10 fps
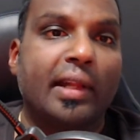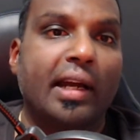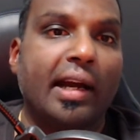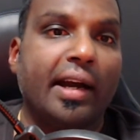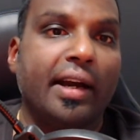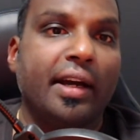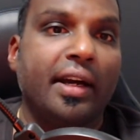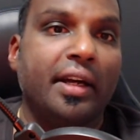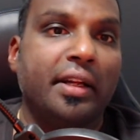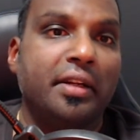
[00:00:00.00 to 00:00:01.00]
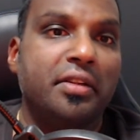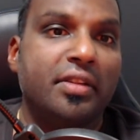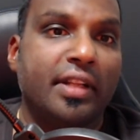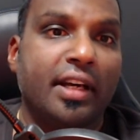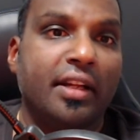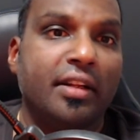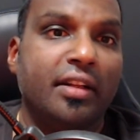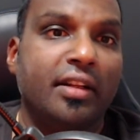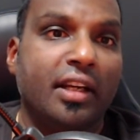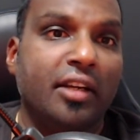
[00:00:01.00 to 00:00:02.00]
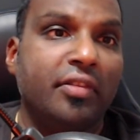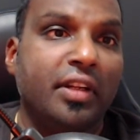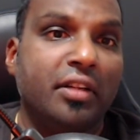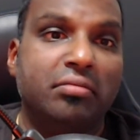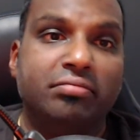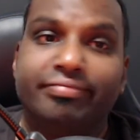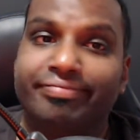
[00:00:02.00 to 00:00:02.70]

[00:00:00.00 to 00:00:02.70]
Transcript: And then in the evening,